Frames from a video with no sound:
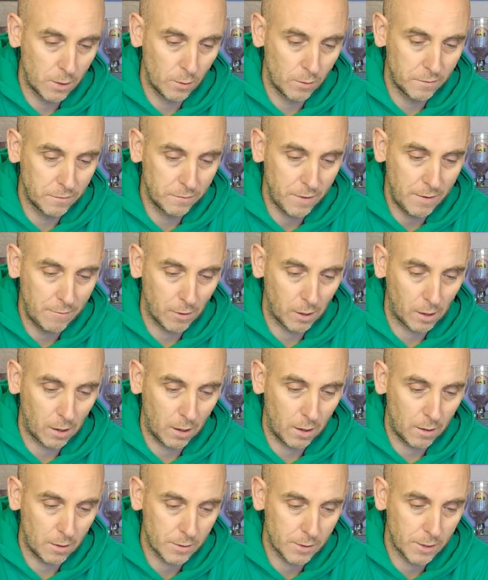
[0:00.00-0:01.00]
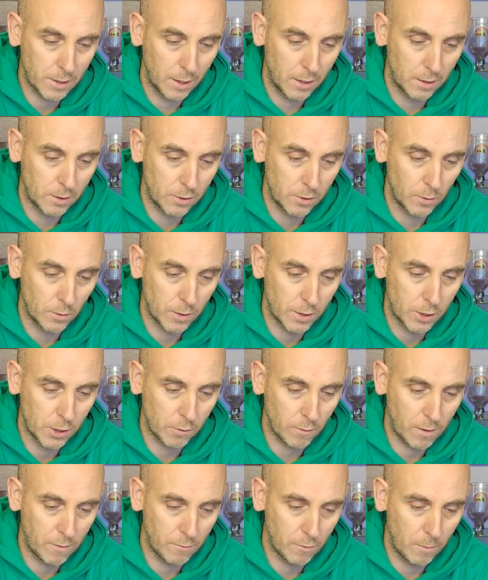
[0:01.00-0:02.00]
in your favourite glass and enjoy
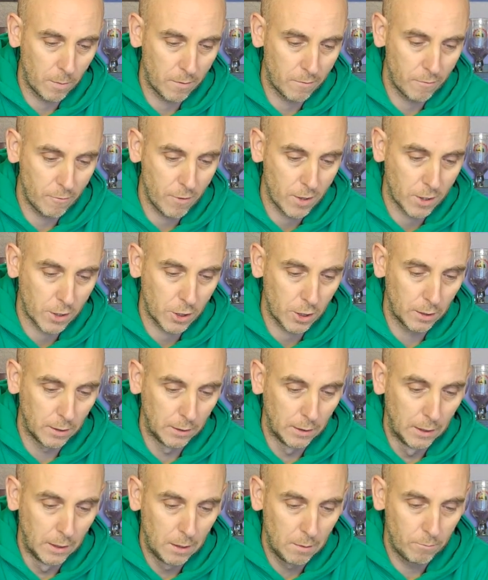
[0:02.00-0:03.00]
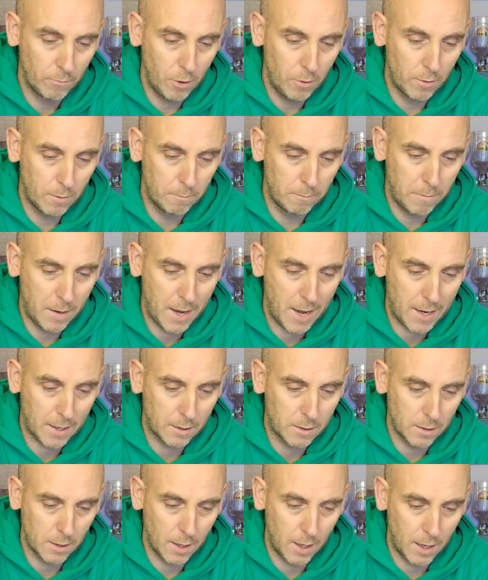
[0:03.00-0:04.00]
straight from the fridge. Brewed and
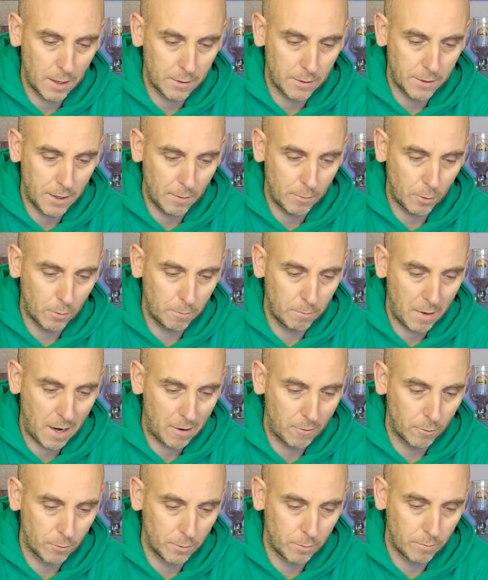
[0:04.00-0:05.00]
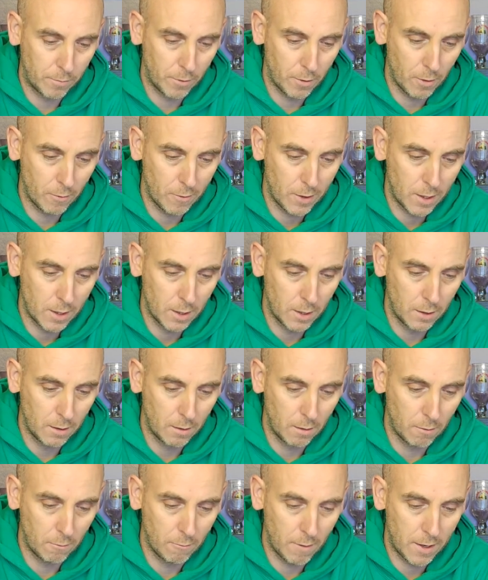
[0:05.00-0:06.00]
packed at Double Barreled Brewery
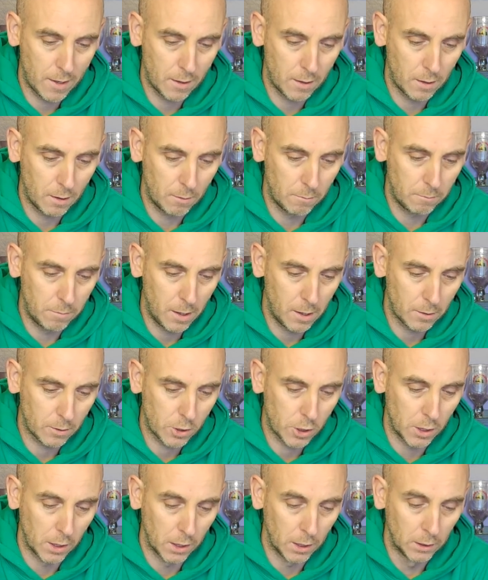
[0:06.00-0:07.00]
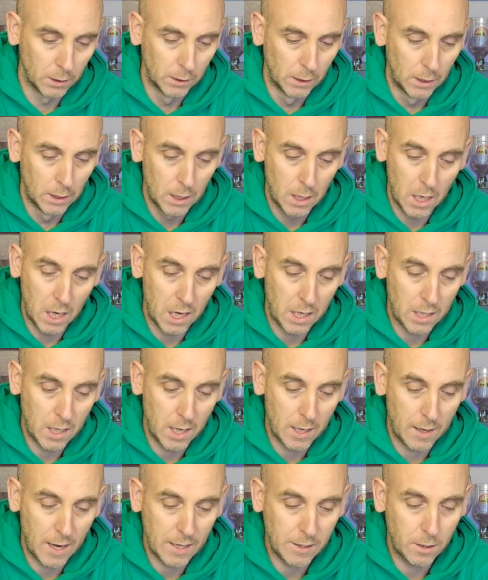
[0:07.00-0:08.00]
in Reading, Berkshire. Uh,
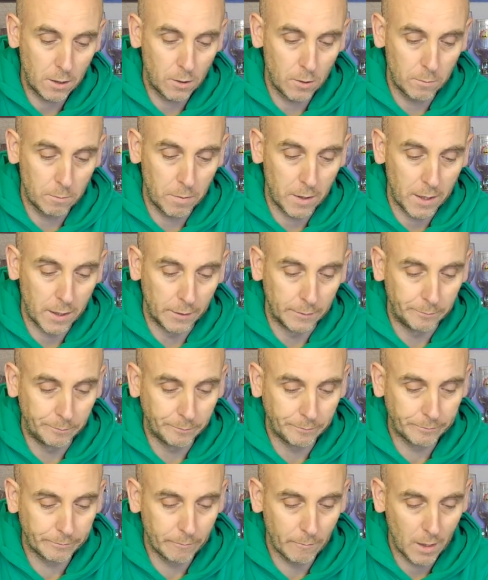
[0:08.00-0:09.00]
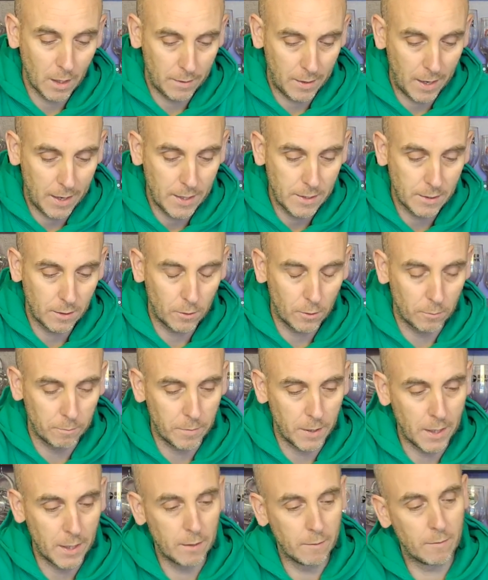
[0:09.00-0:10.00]
yeah, that's a good beer. That is a
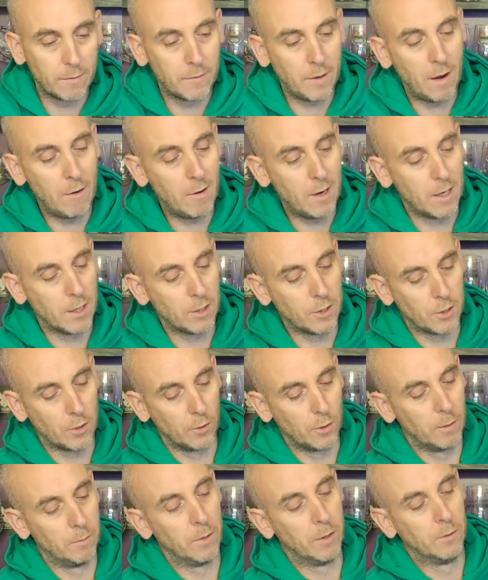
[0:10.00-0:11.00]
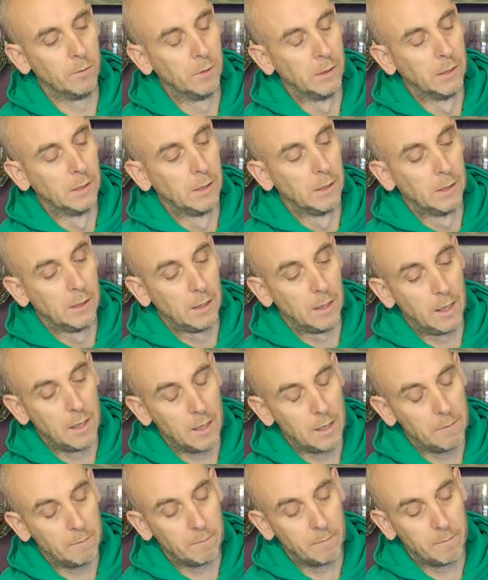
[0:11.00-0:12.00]
good beer. Thoroughly enjoyable.
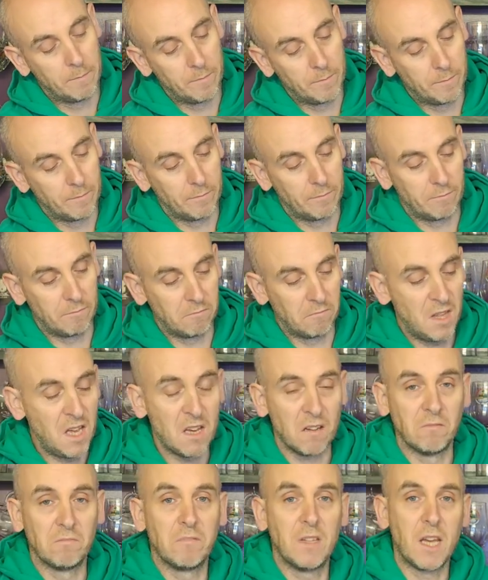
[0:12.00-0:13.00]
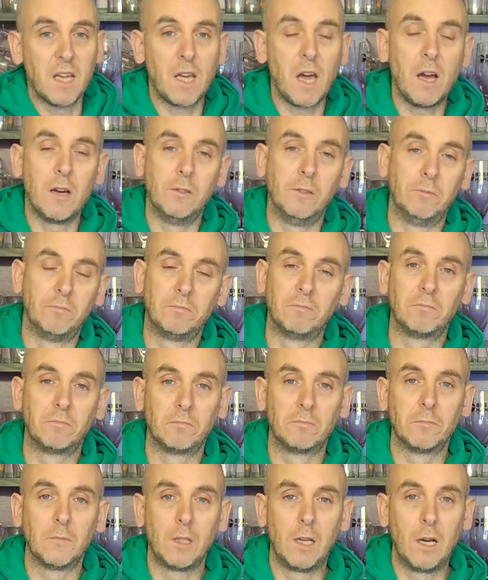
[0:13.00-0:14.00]
Um, there, there you go.
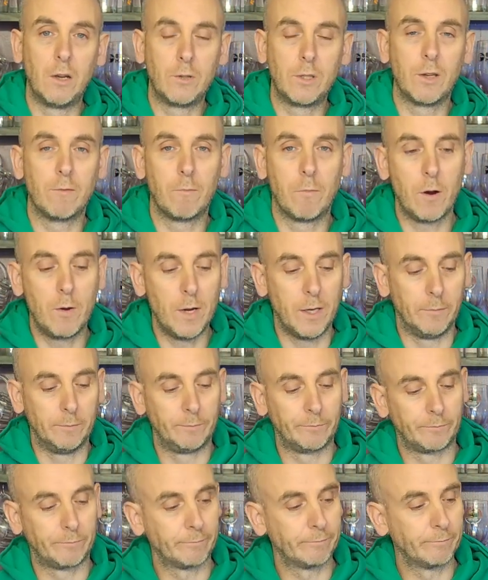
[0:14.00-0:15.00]
Elusive Brewing.